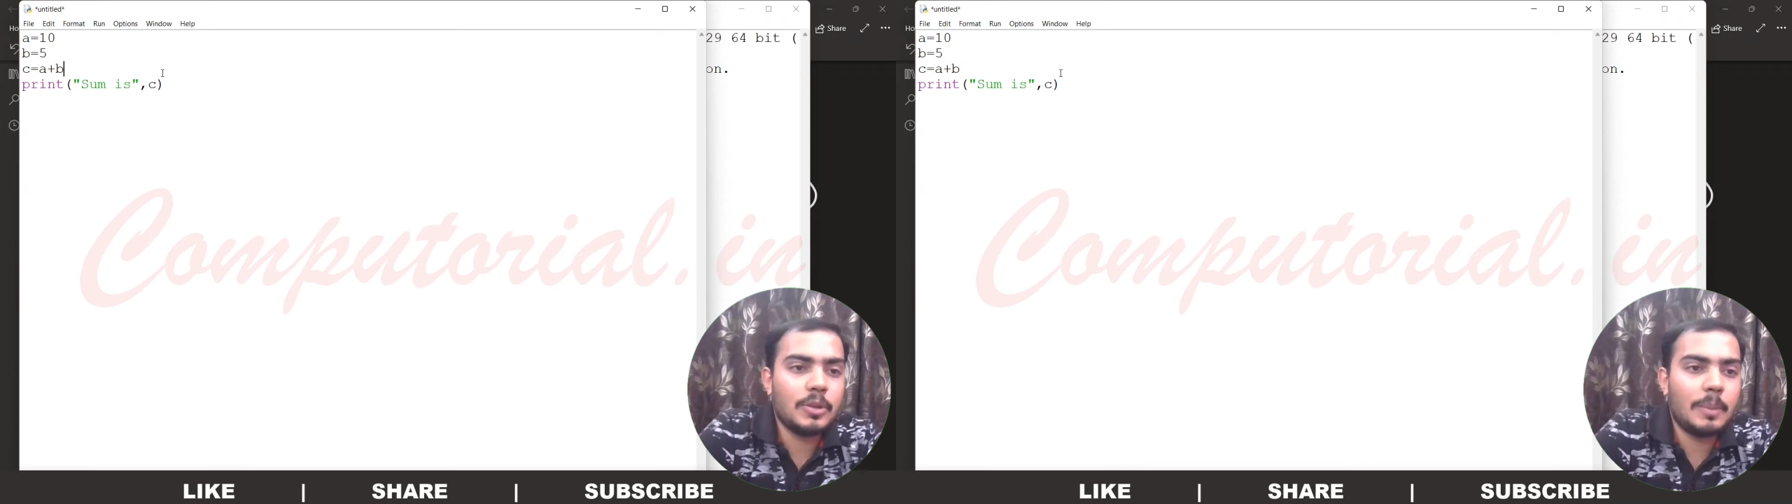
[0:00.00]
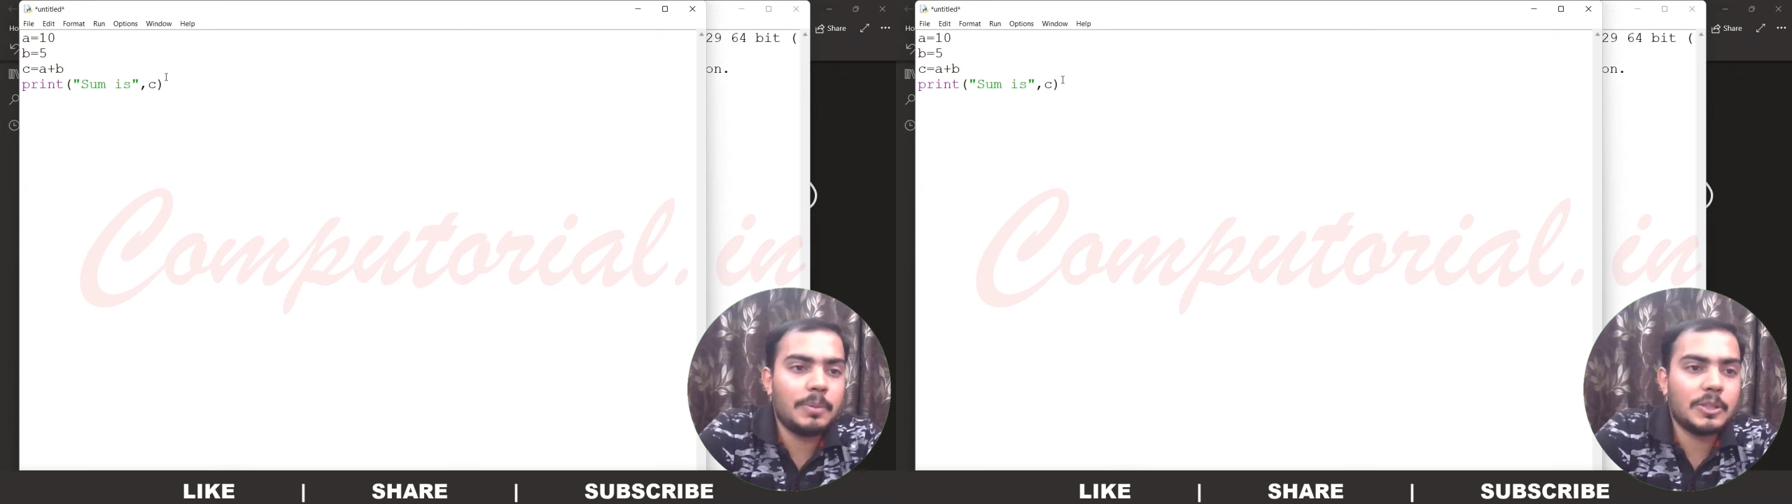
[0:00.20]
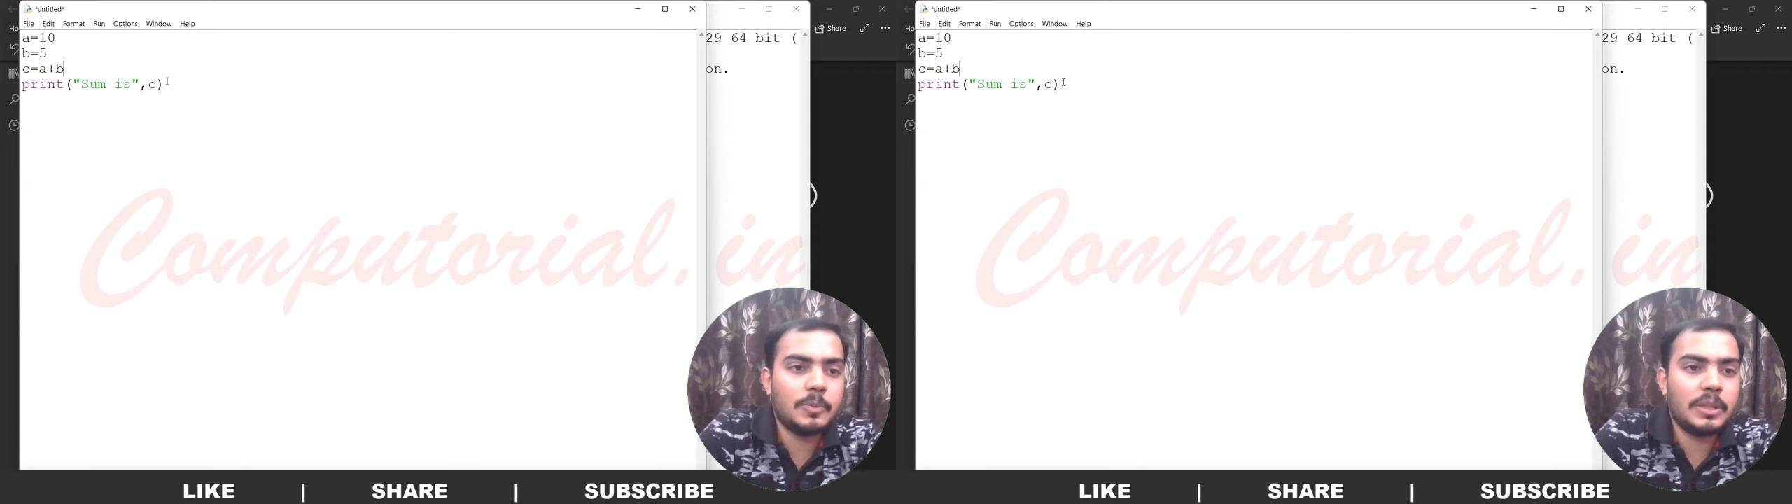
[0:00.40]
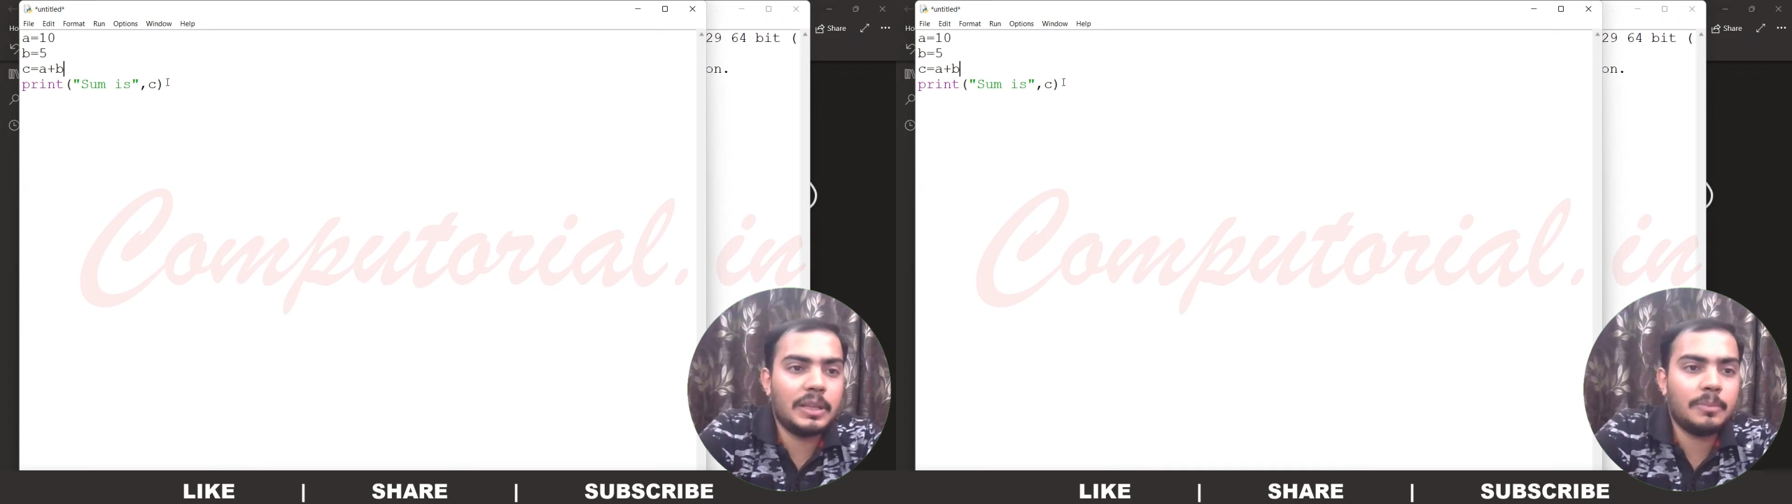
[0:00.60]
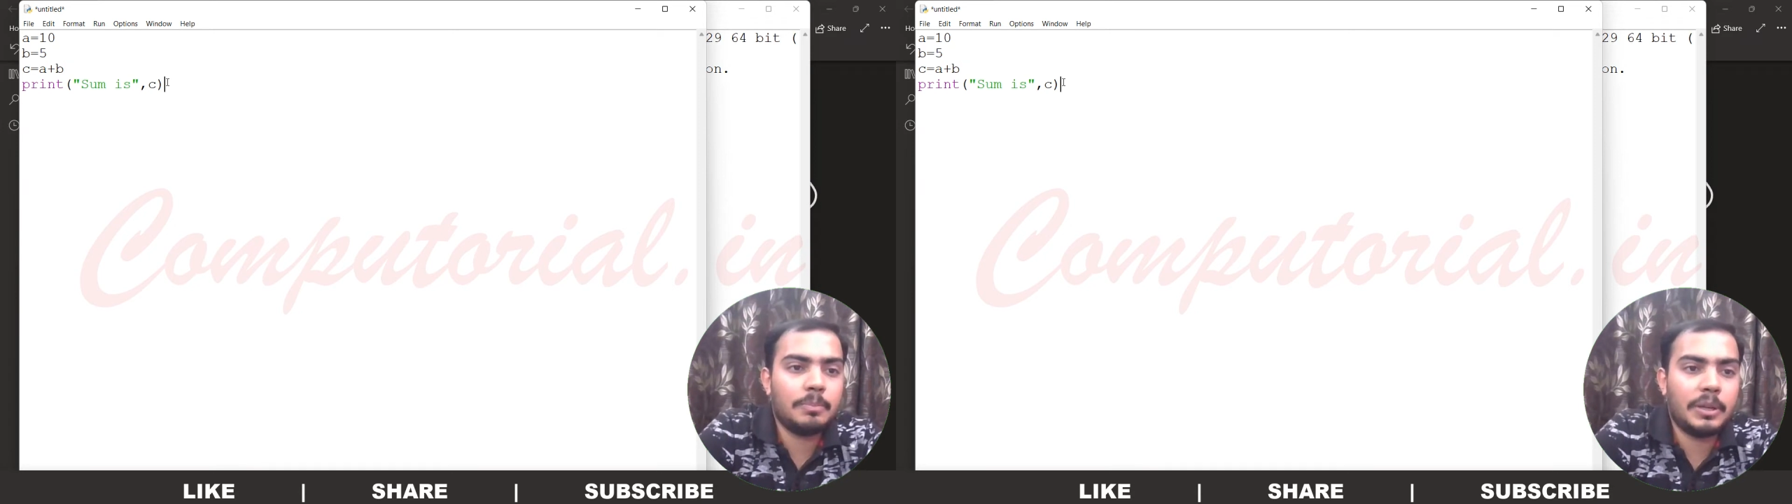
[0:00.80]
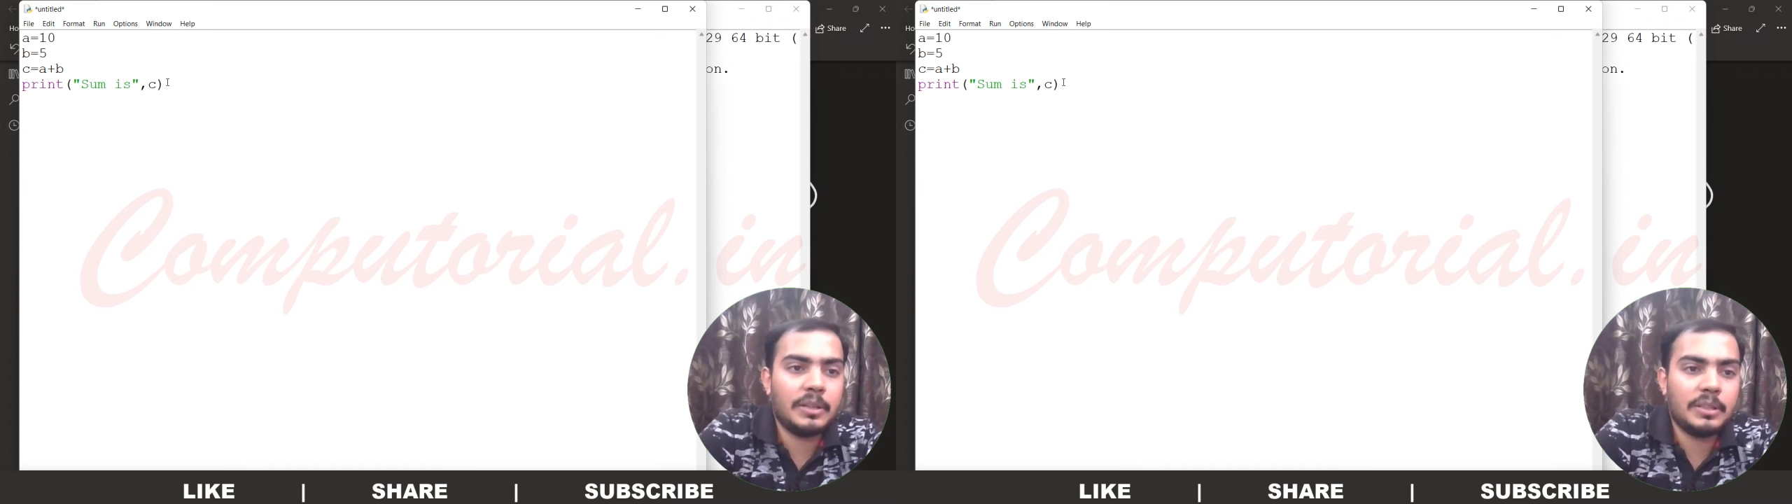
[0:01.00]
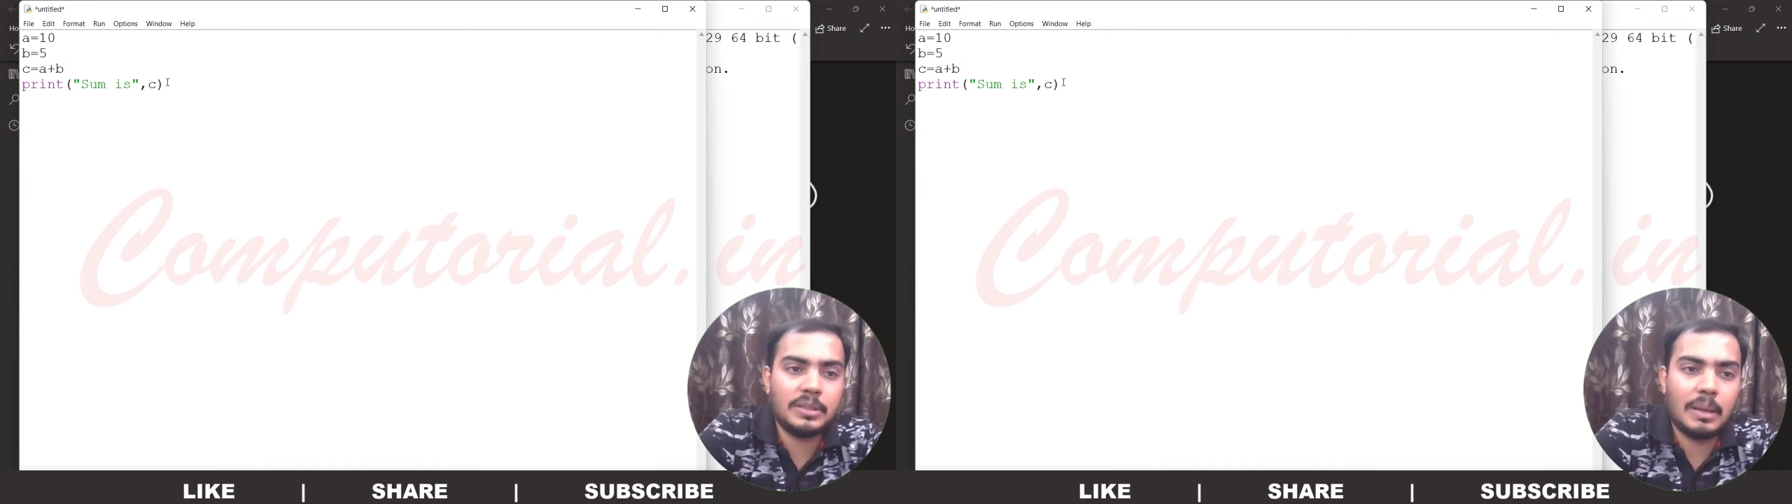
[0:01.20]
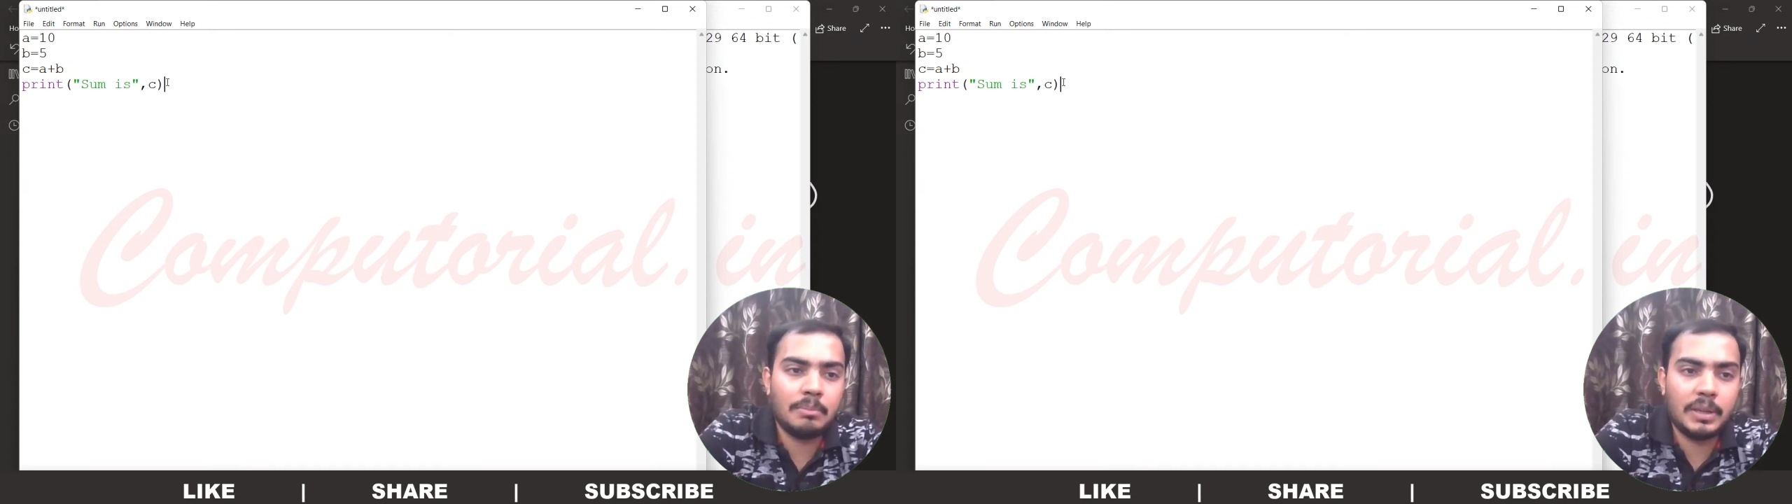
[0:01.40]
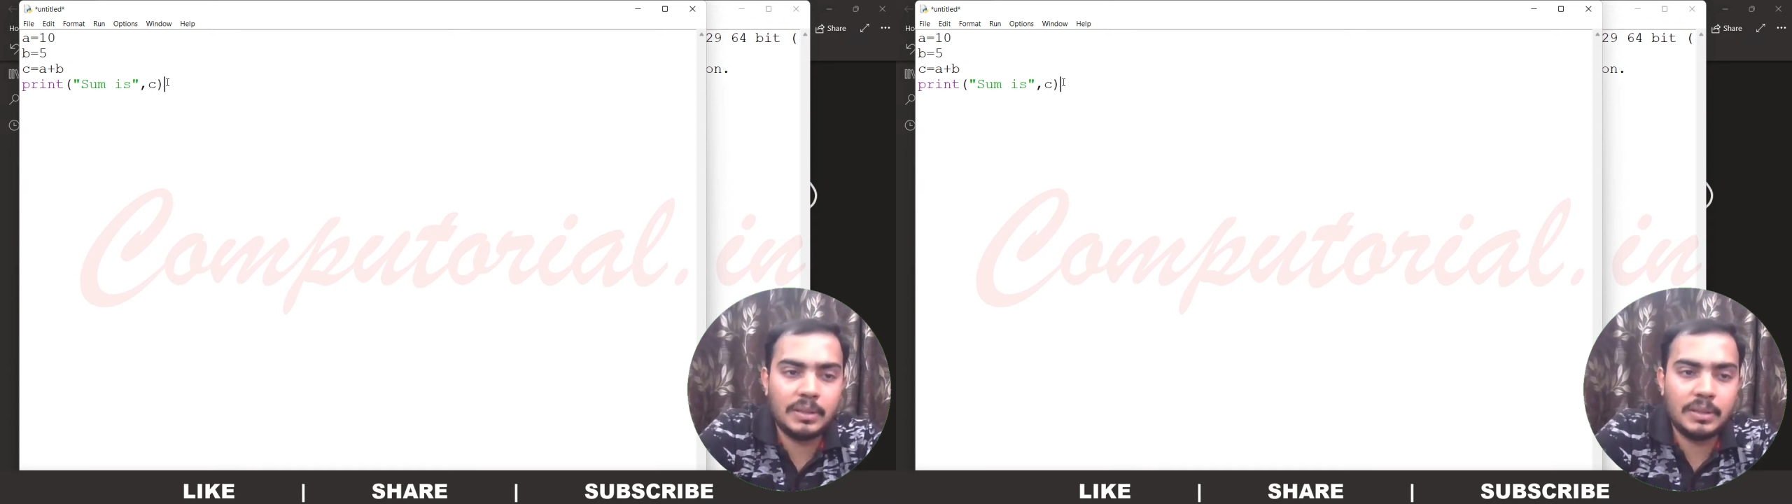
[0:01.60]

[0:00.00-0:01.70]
to a plus b, and print sum